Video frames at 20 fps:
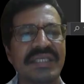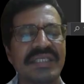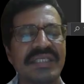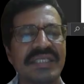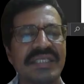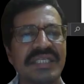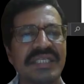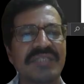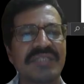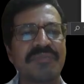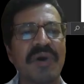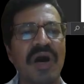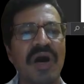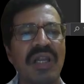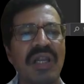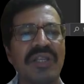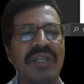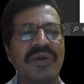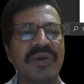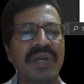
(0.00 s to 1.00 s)
This is a
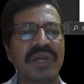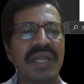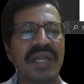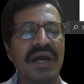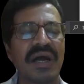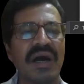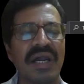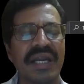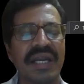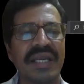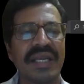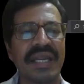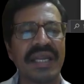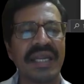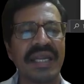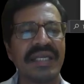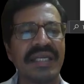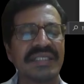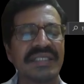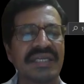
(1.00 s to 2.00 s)
small nuclear
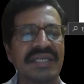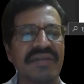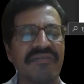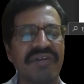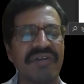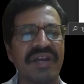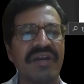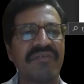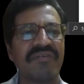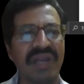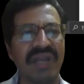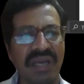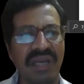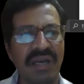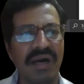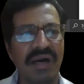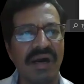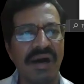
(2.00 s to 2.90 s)
RNA. It is a different one.